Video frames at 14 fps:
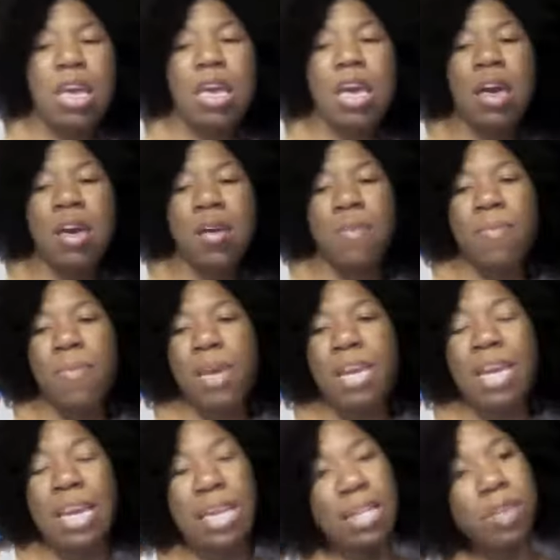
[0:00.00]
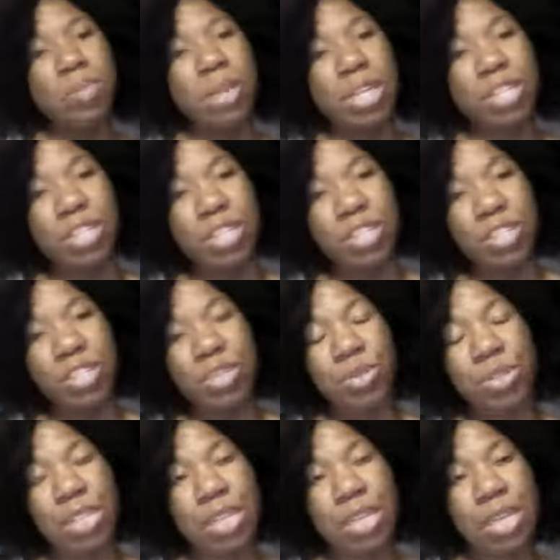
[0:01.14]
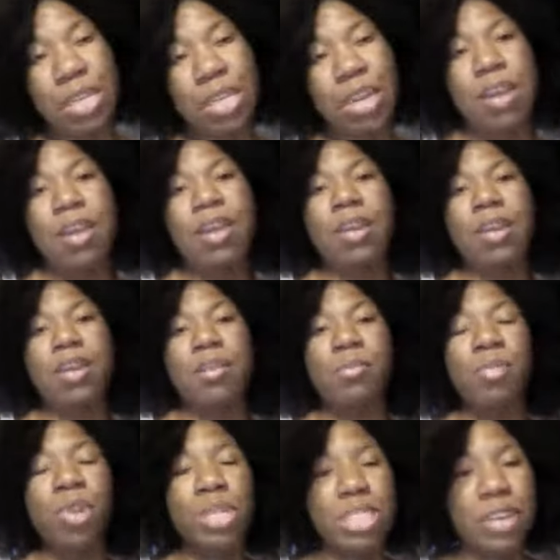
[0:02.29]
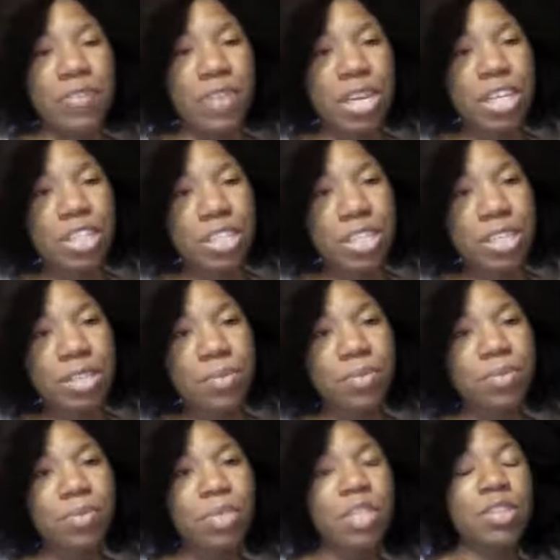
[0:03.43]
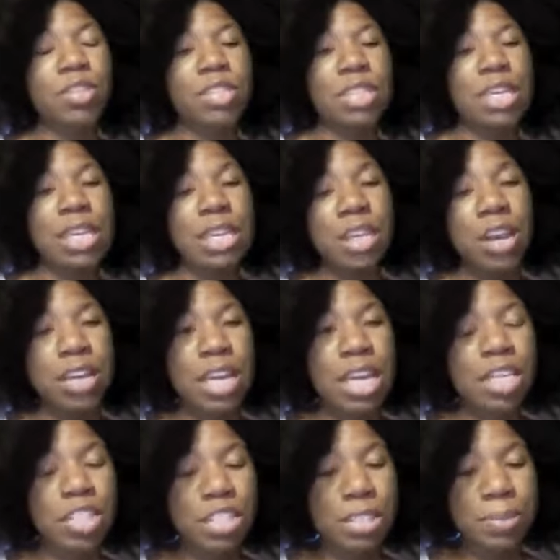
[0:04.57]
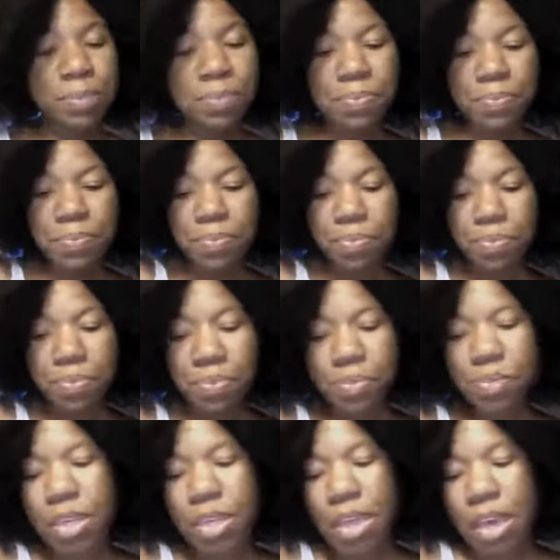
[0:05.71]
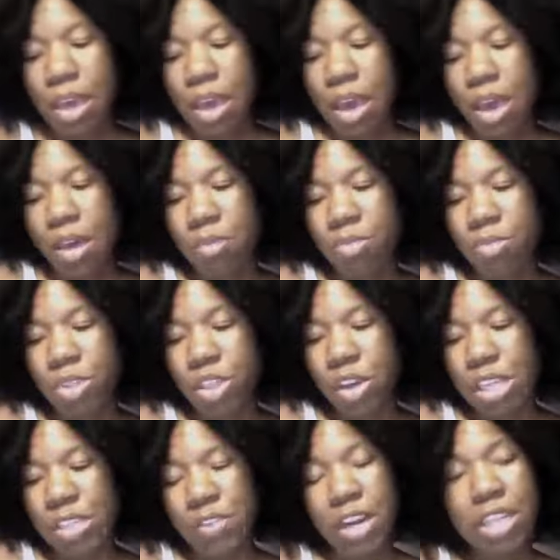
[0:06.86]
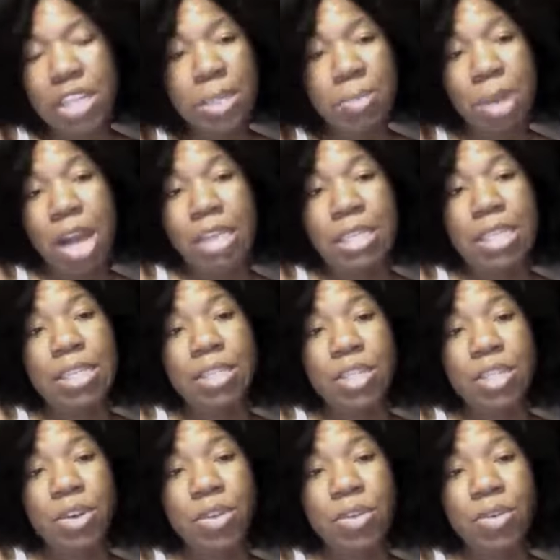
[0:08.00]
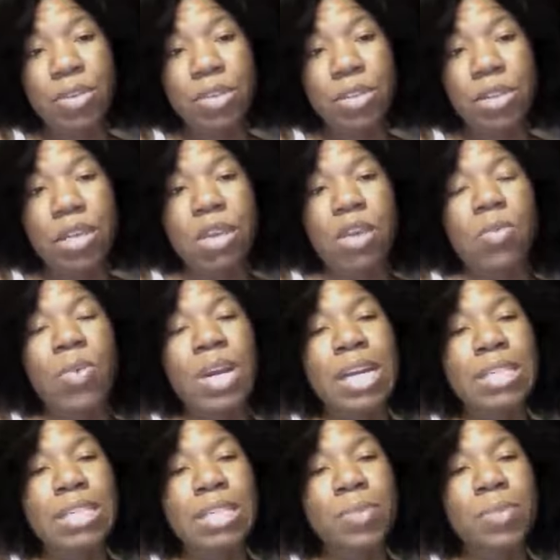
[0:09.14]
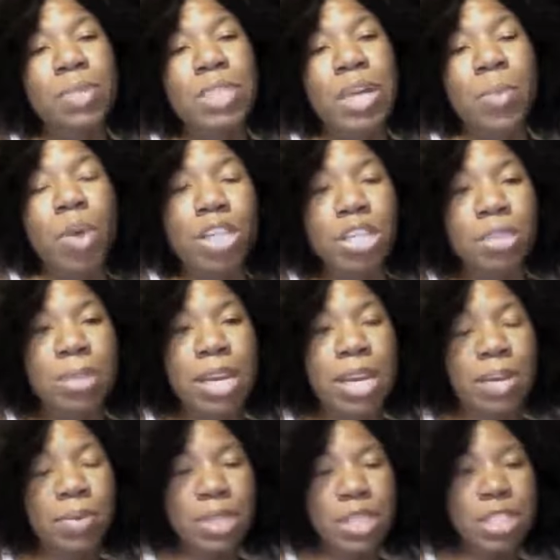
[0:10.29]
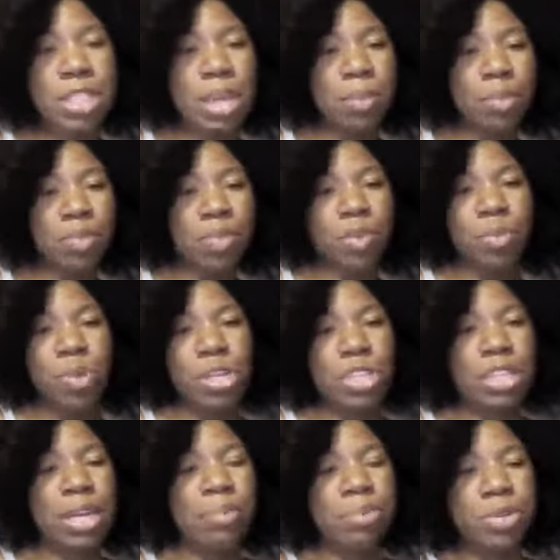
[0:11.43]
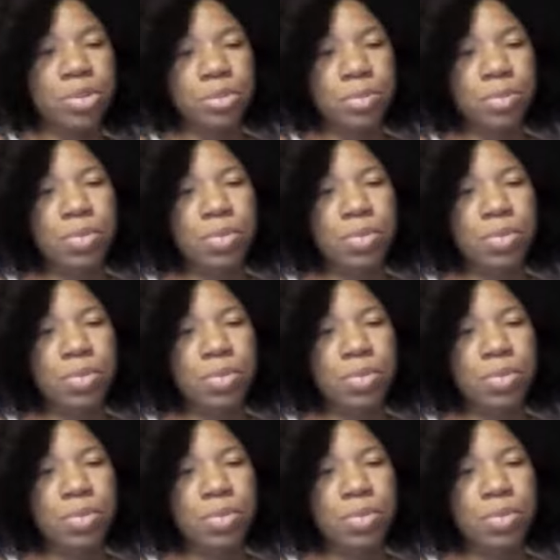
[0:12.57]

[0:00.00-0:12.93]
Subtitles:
Again, in the pictures, you see more definition. You see elongation. So as far as the process goes, what I did was I washed my hair with the shampoo, the moist shampoo.